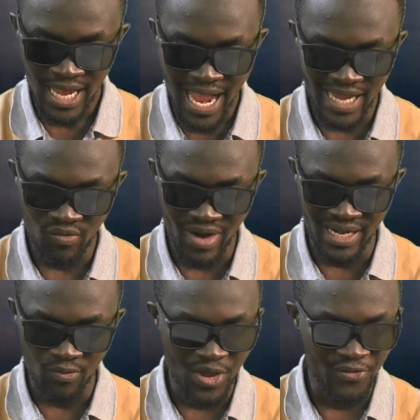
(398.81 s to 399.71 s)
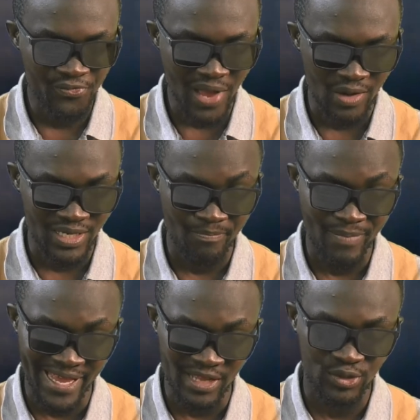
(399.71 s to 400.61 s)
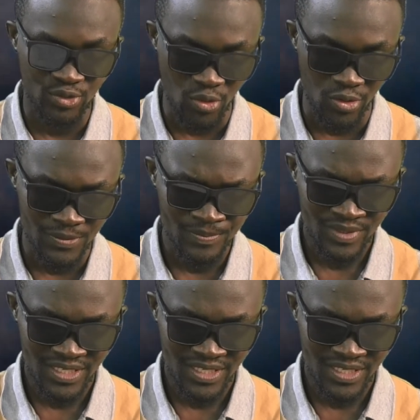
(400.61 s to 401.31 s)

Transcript: and when we found a better stone